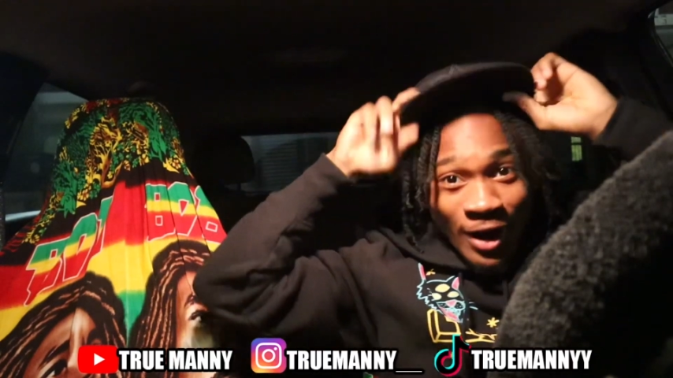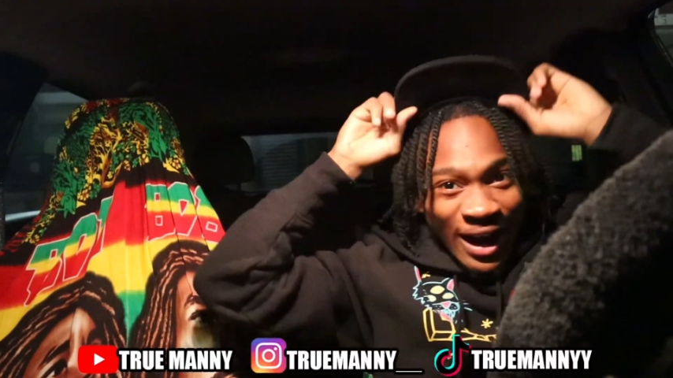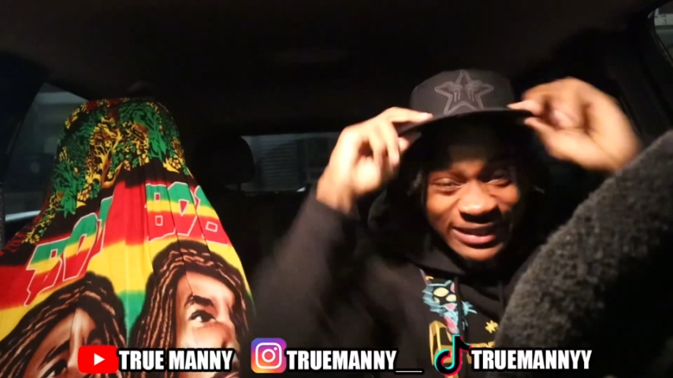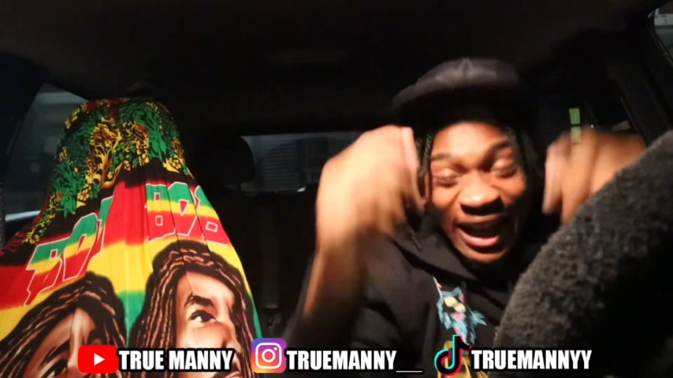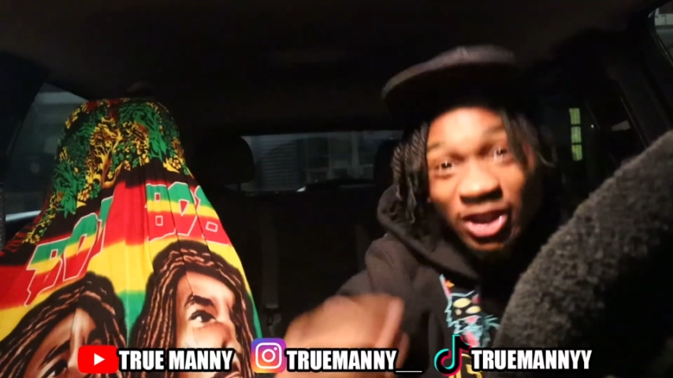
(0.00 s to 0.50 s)

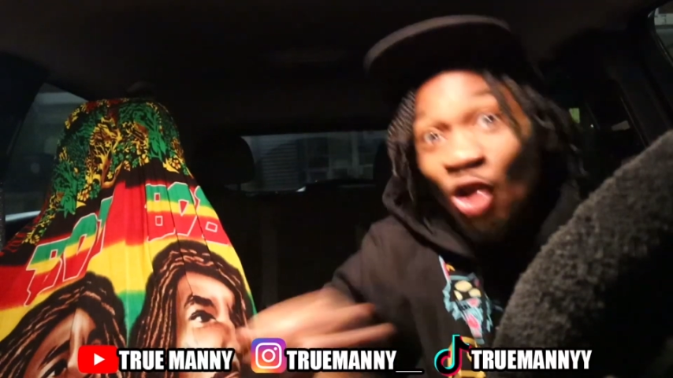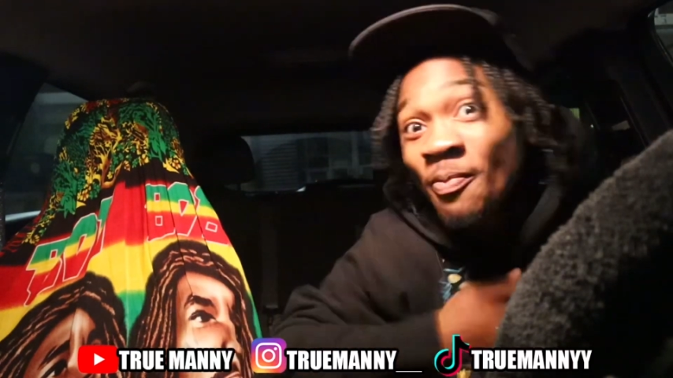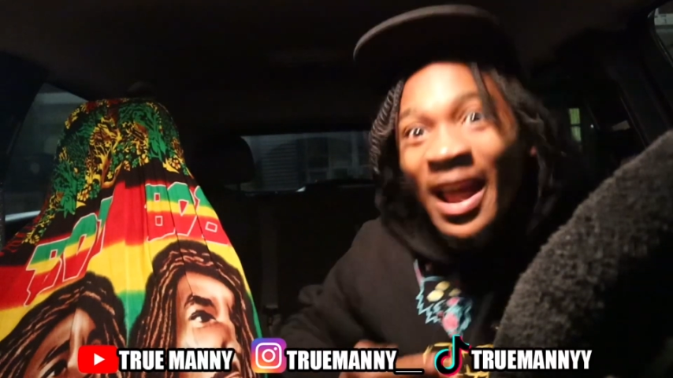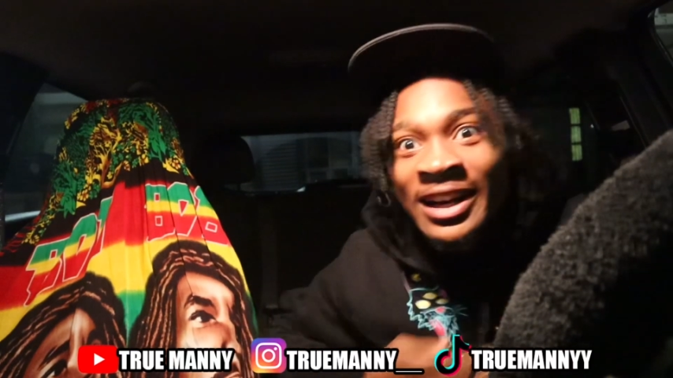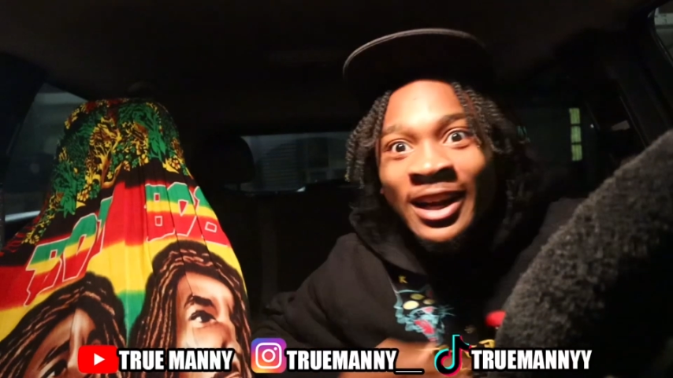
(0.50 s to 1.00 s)
If that's too
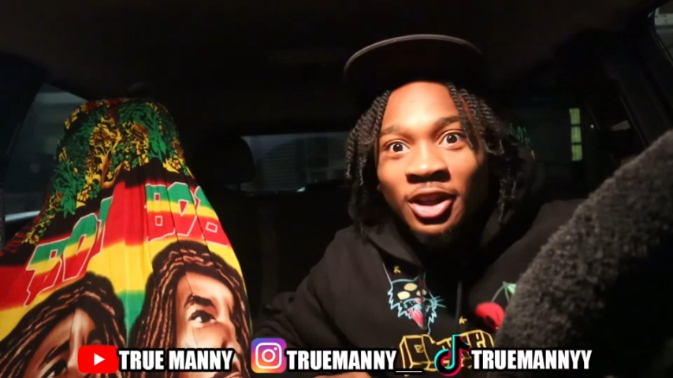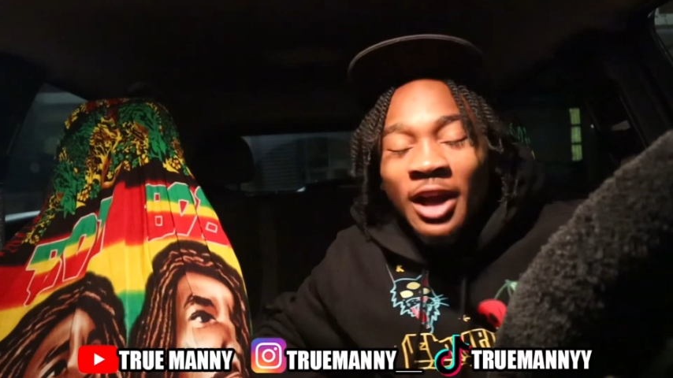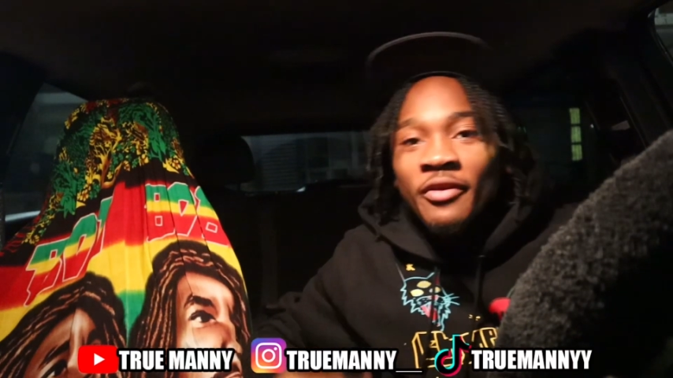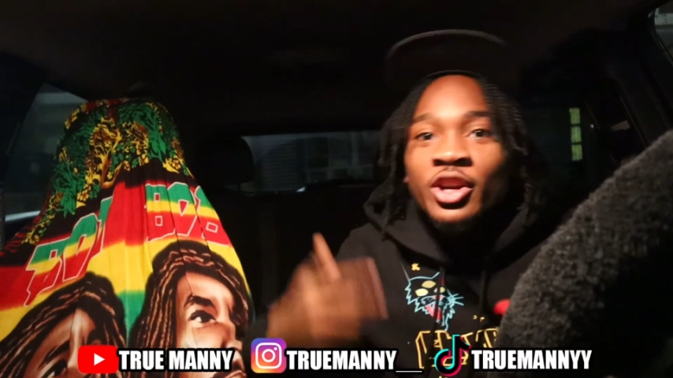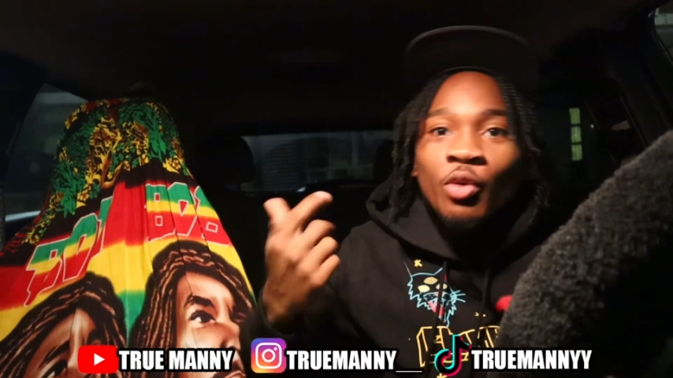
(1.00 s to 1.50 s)
many, nigga. Y'all
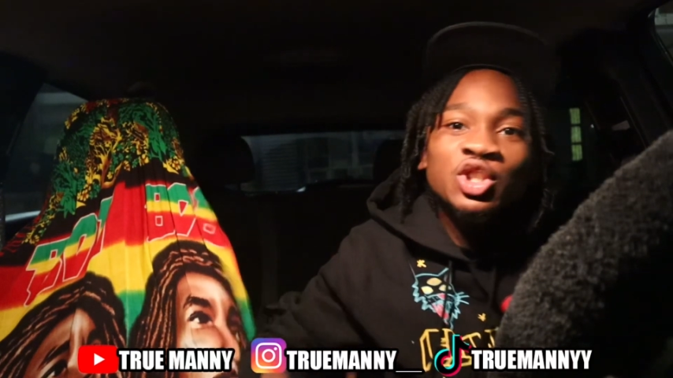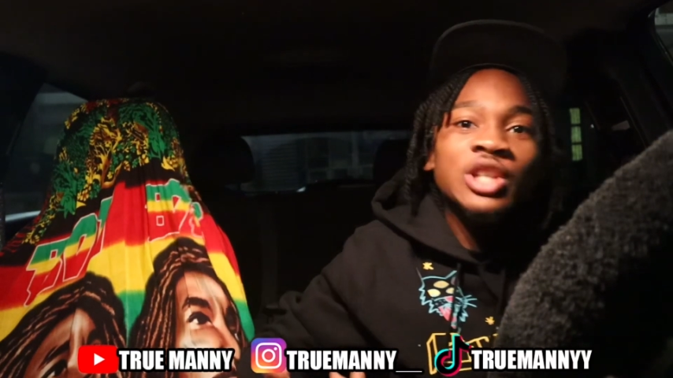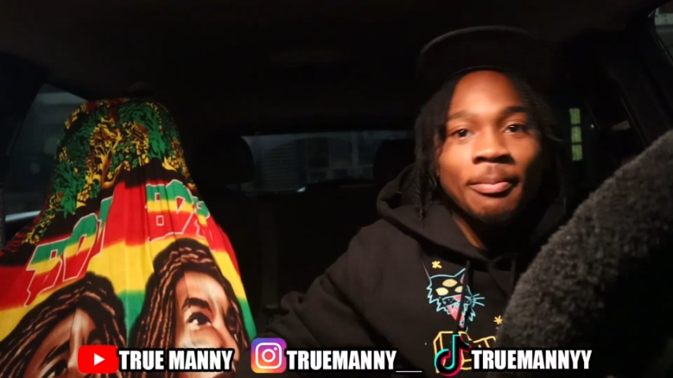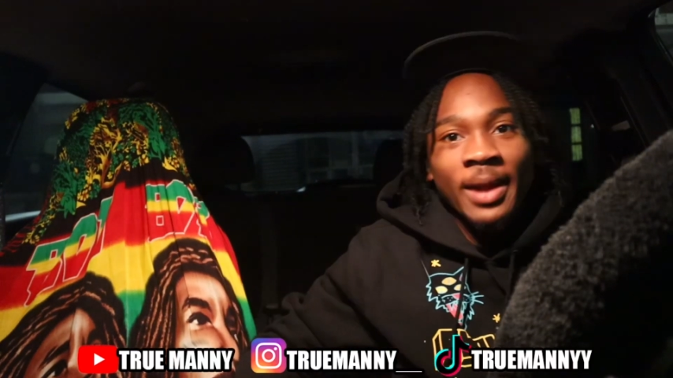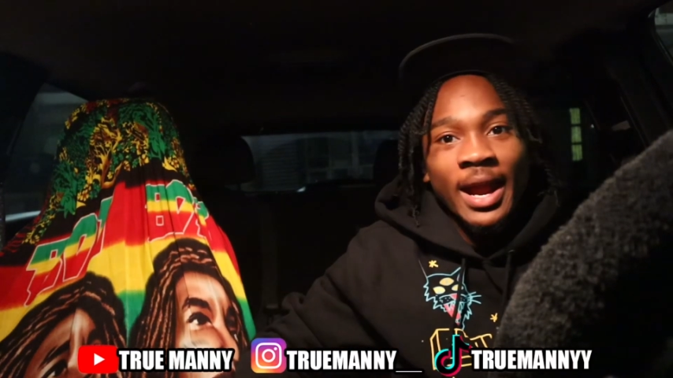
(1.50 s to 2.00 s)
already know what's
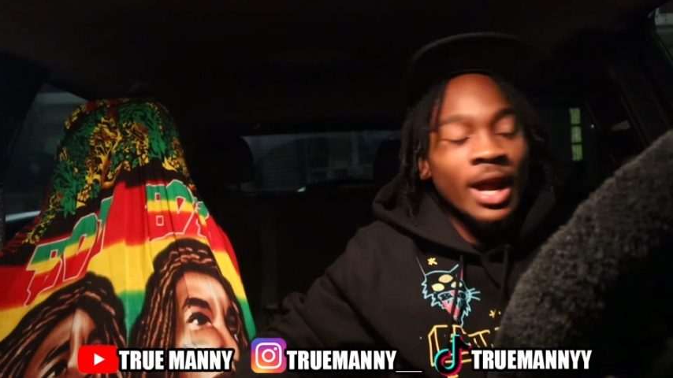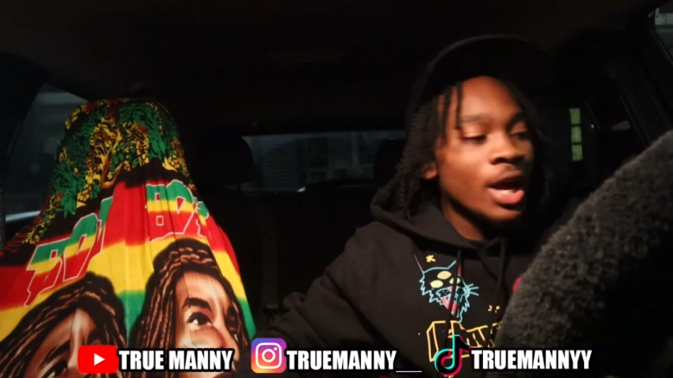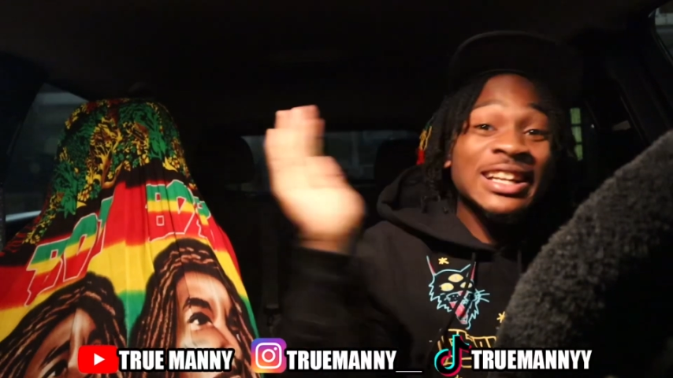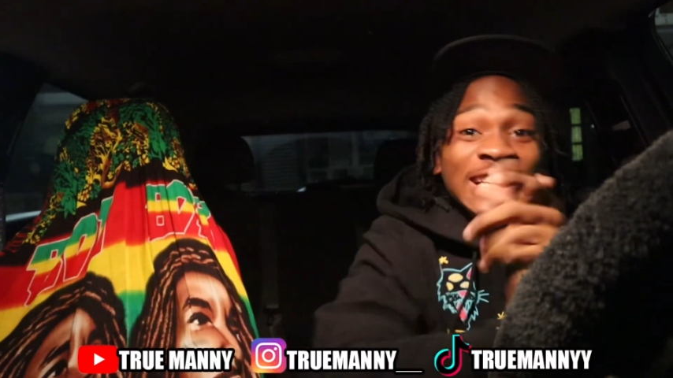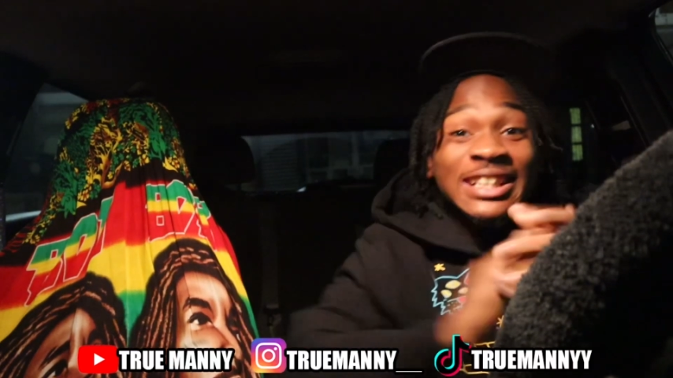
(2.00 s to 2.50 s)
up, man.
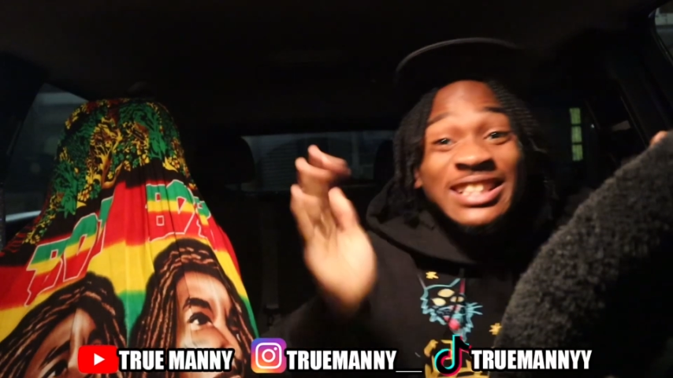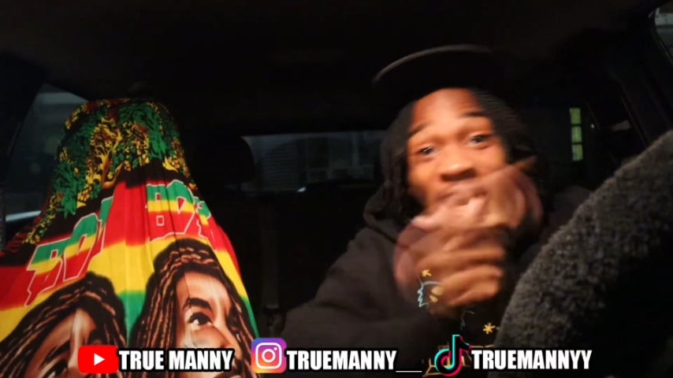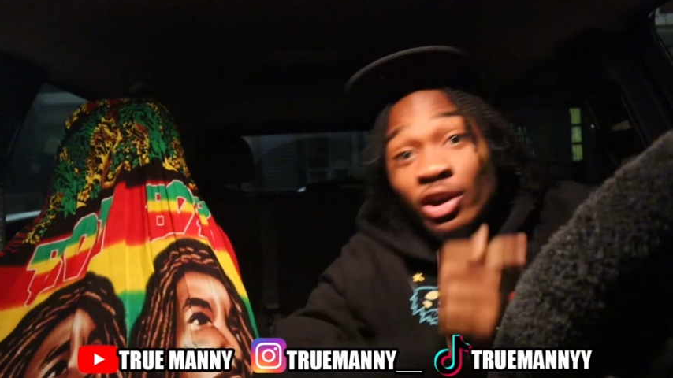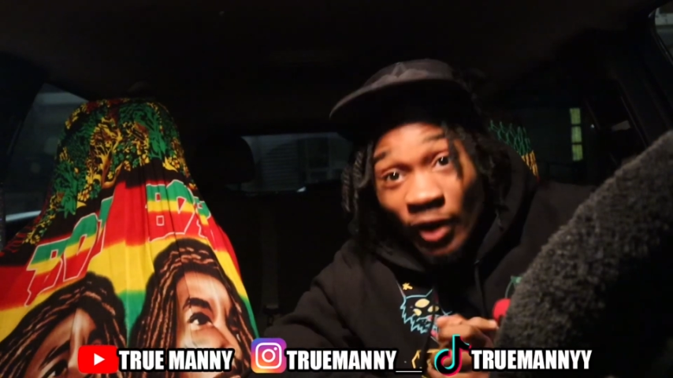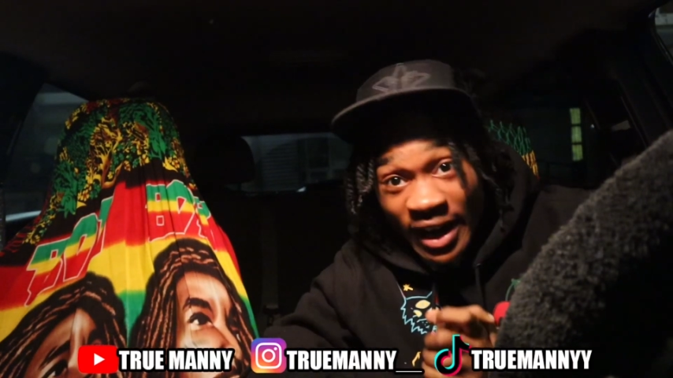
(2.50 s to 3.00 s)
That's me, it's
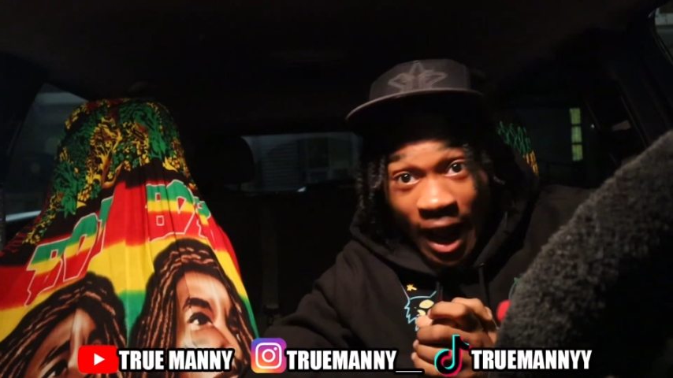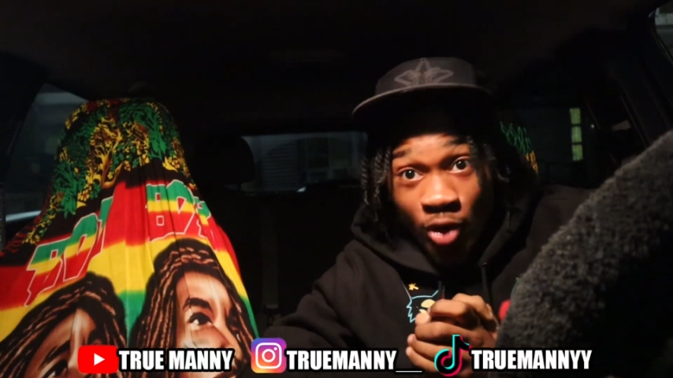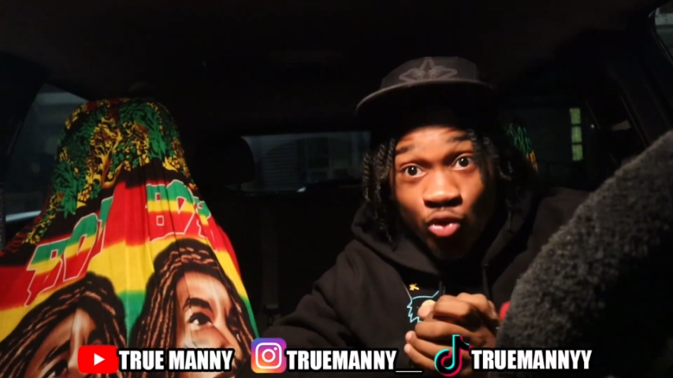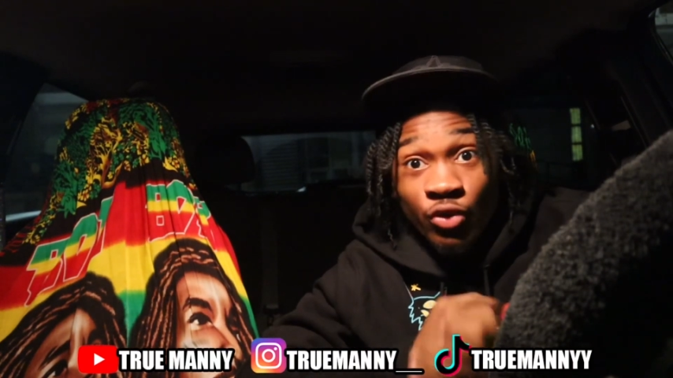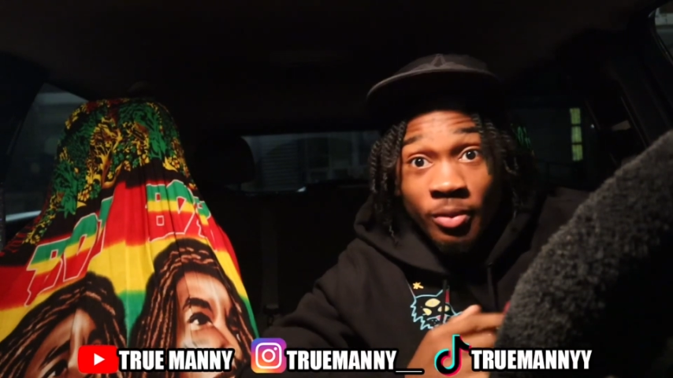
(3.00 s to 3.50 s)
tight right now.
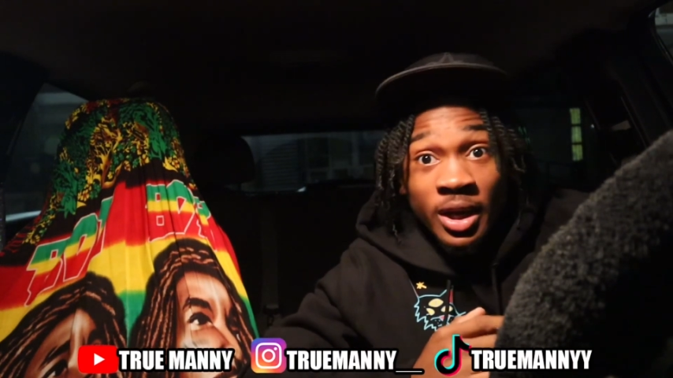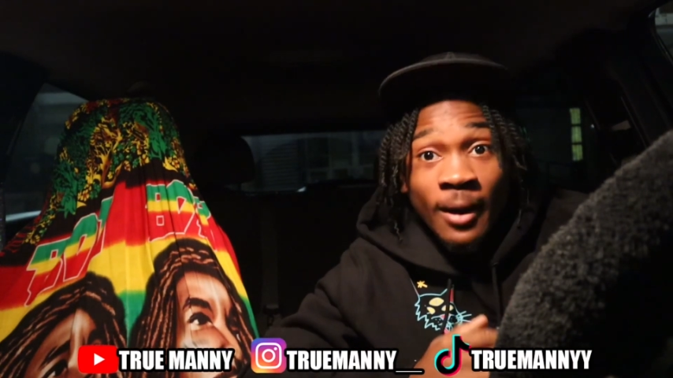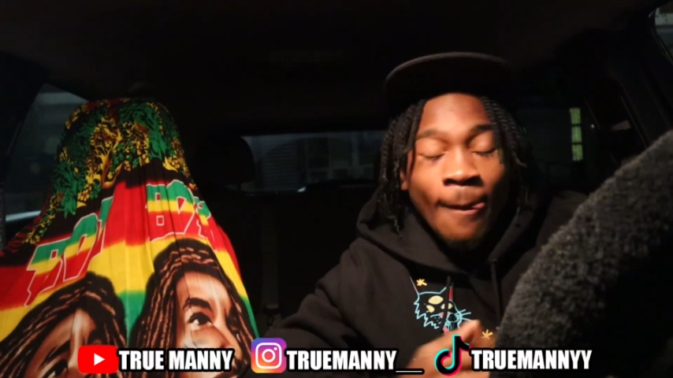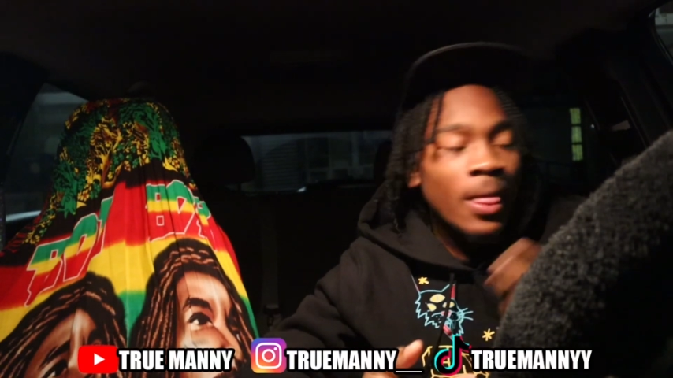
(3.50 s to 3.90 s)
You feel me?